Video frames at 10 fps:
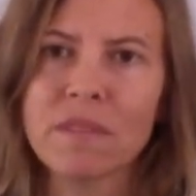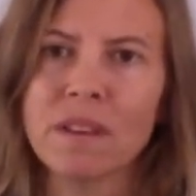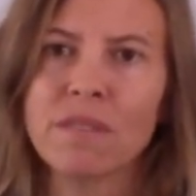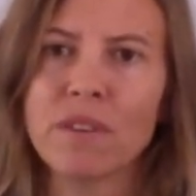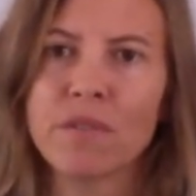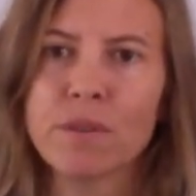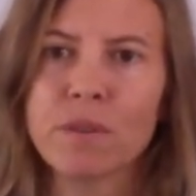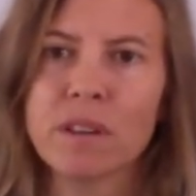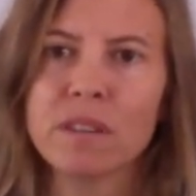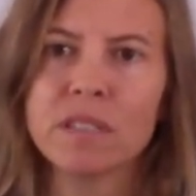If
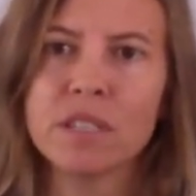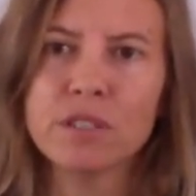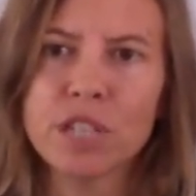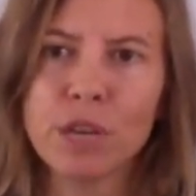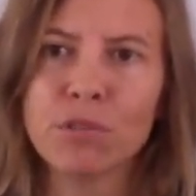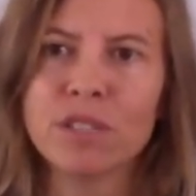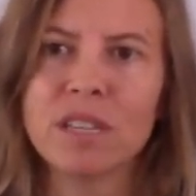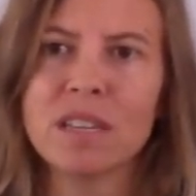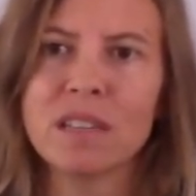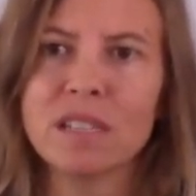everyone at the dinner table is
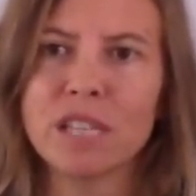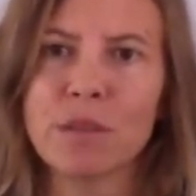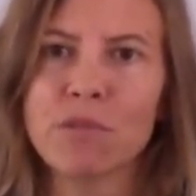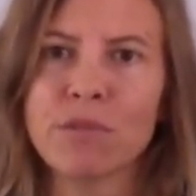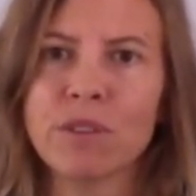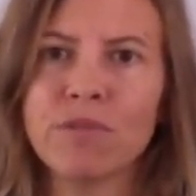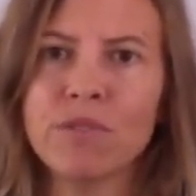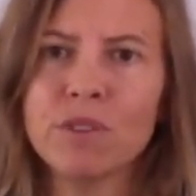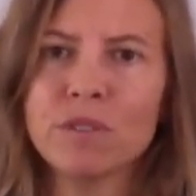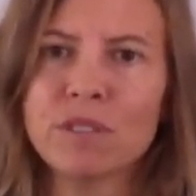eating the same 3
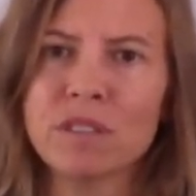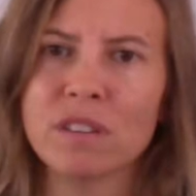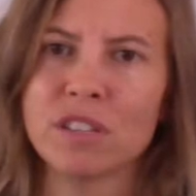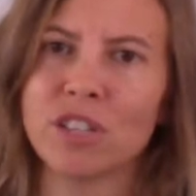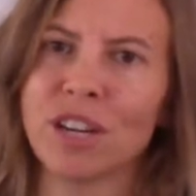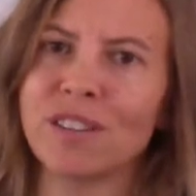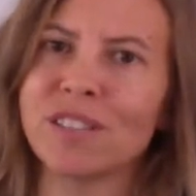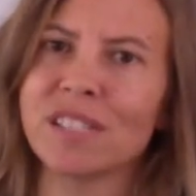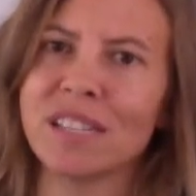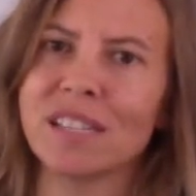foods, then a child
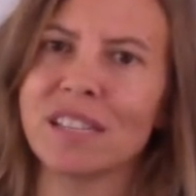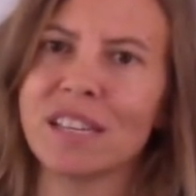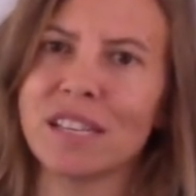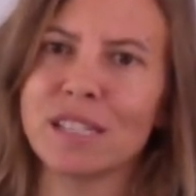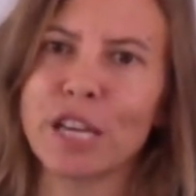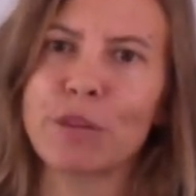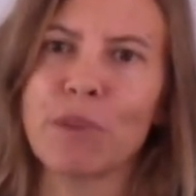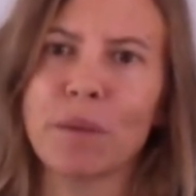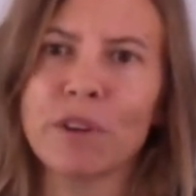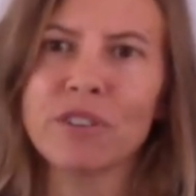sees that he's like
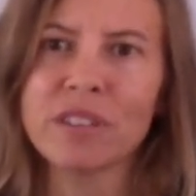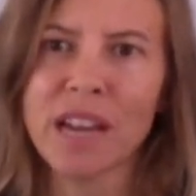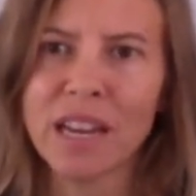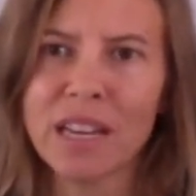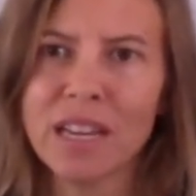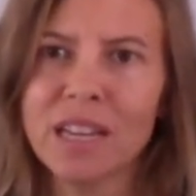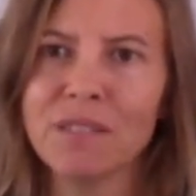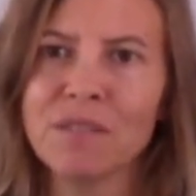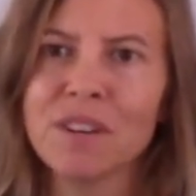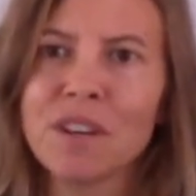mommy or daddy
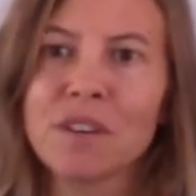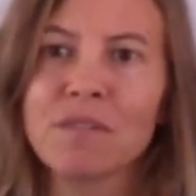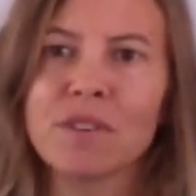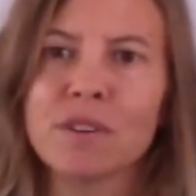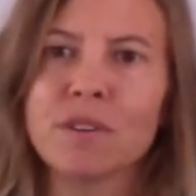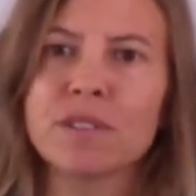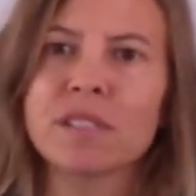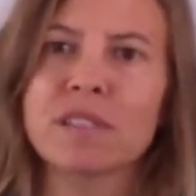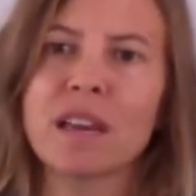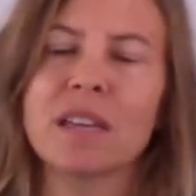and feels
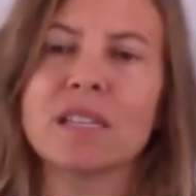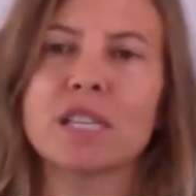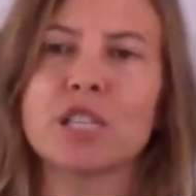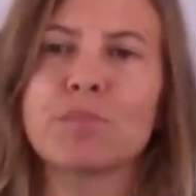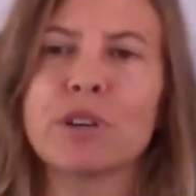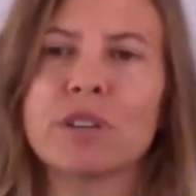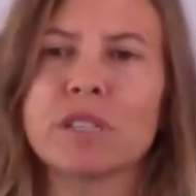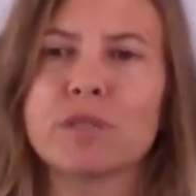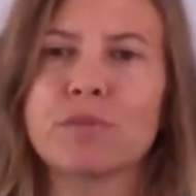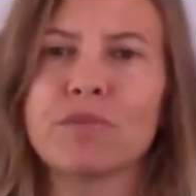that his experience
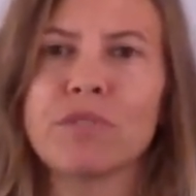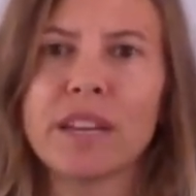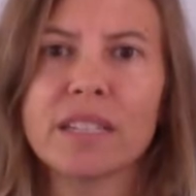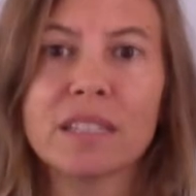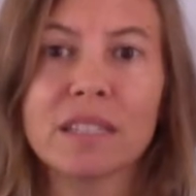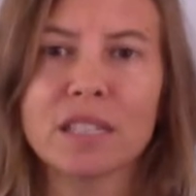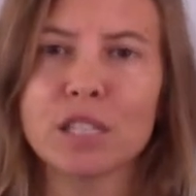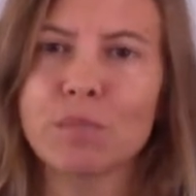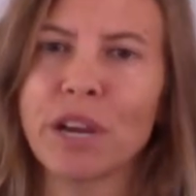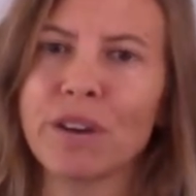is reflected in
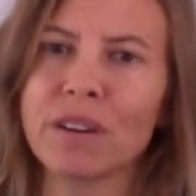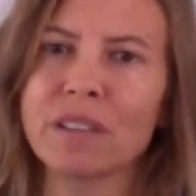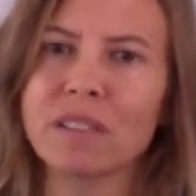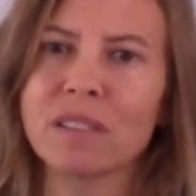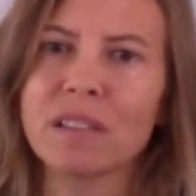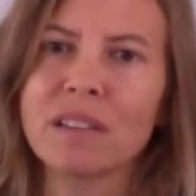his parents.